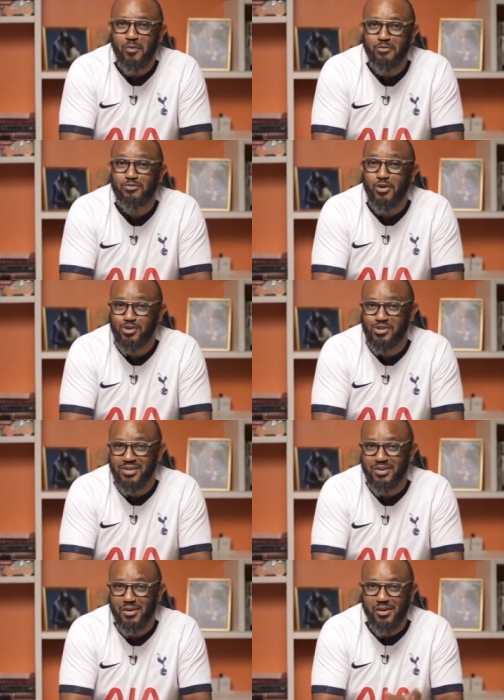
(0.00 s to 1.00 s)

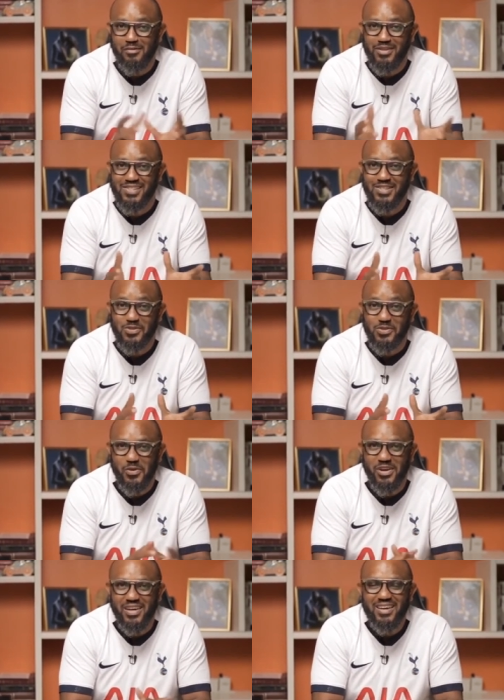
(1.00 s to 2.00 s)
version of this
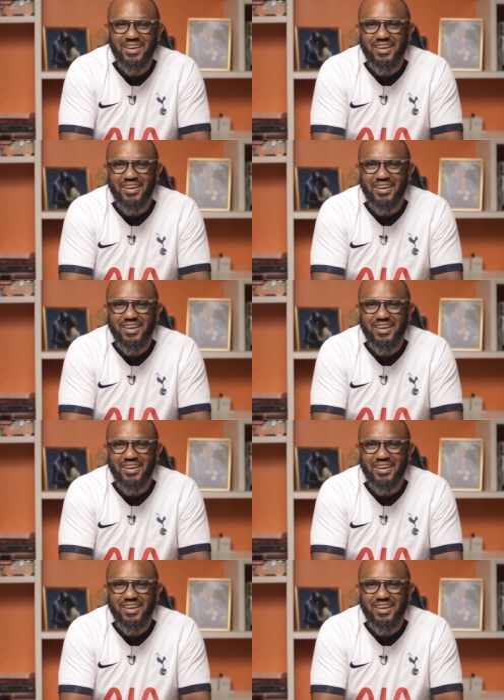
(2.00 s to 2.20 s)
story